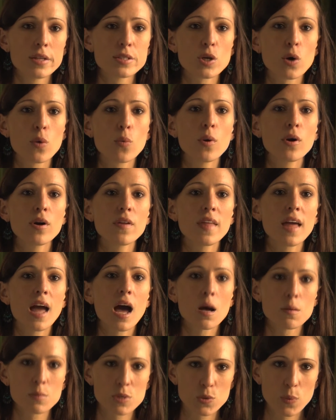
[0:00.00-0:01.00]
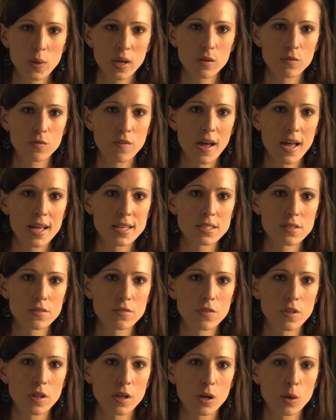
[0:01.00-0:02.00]
So we're in the upswing phase of
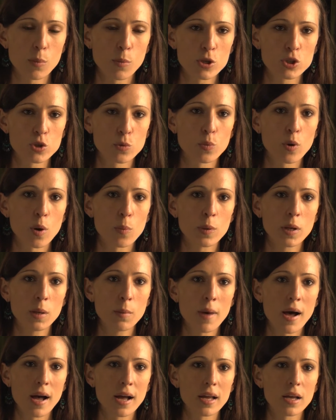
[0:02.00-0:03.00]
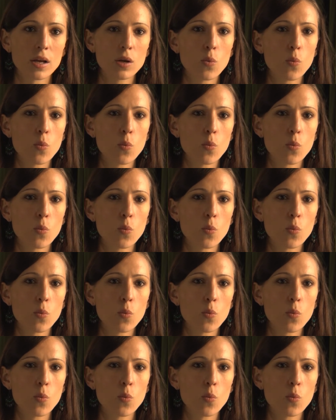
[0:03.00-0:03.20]
the commercial property market.